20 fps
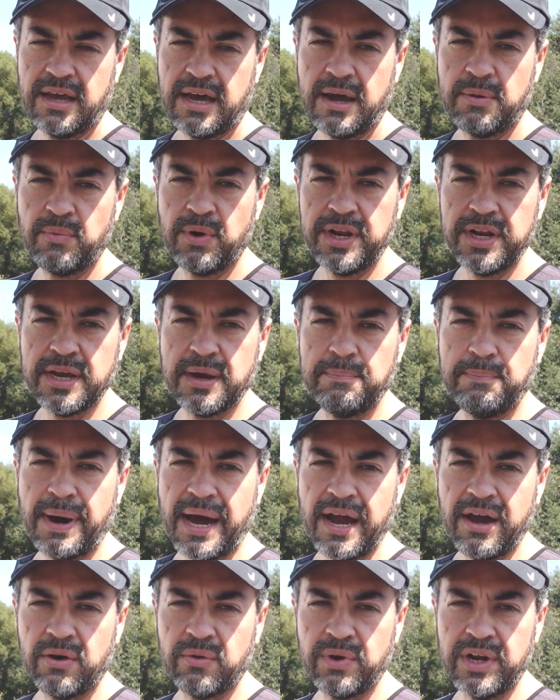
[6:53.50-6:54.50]
I'm running a
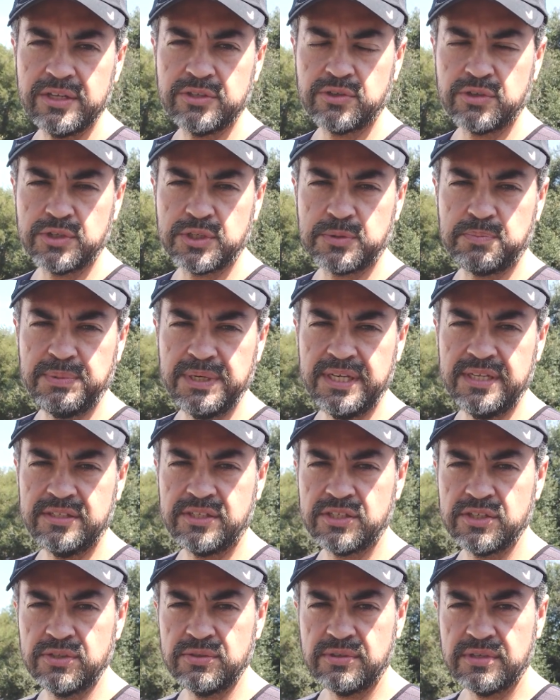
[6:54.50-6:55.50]
BioRacer speed
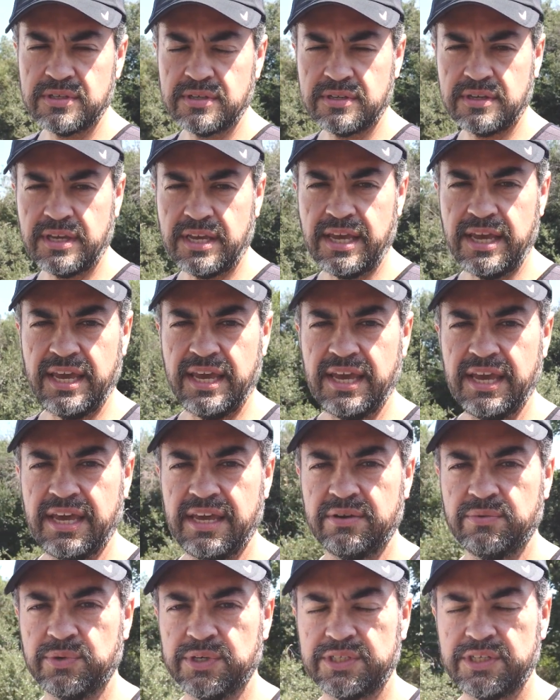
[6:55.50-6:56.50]
suit,
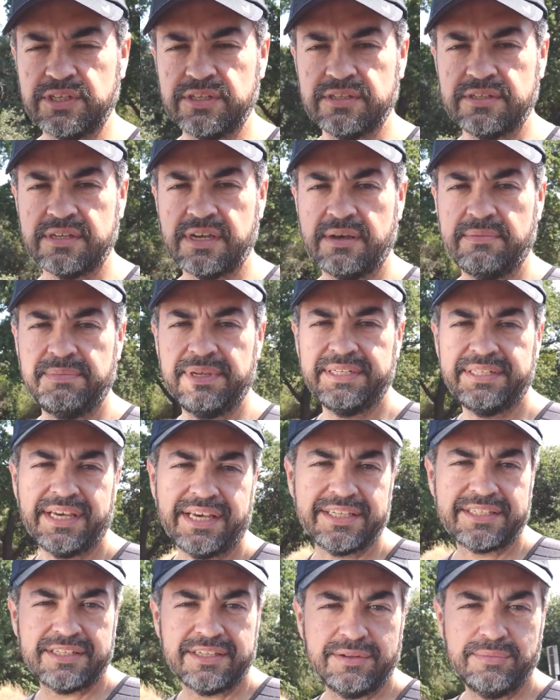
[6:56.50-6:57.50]
and which has been
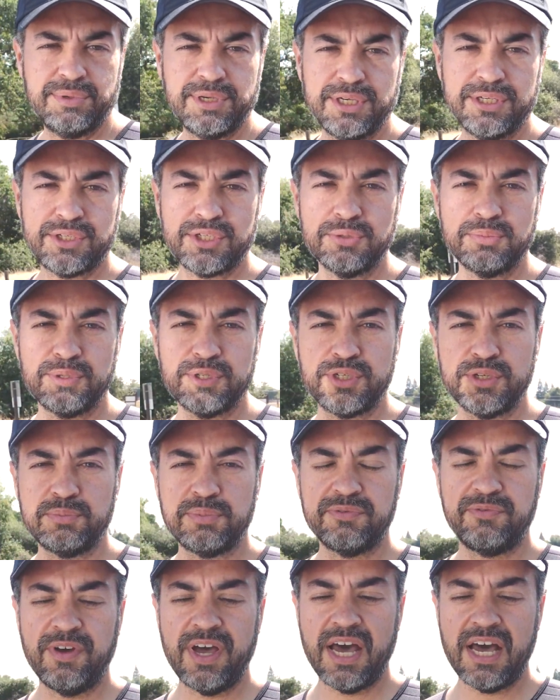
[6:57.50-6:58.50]
tested to be super
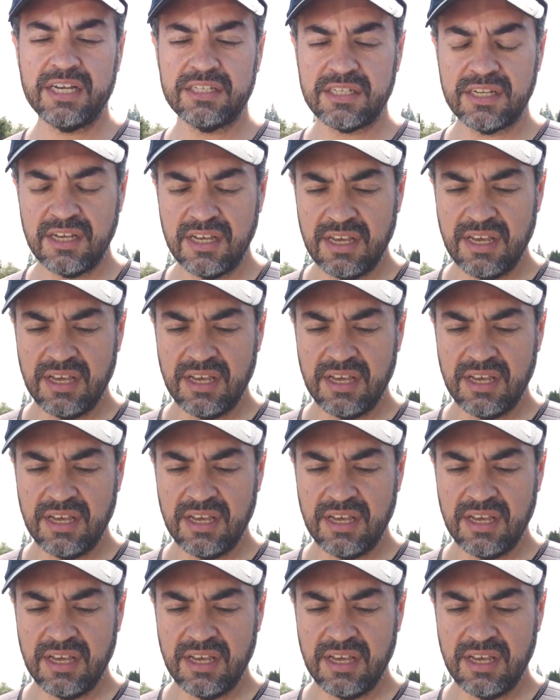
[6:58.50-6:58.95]
fast.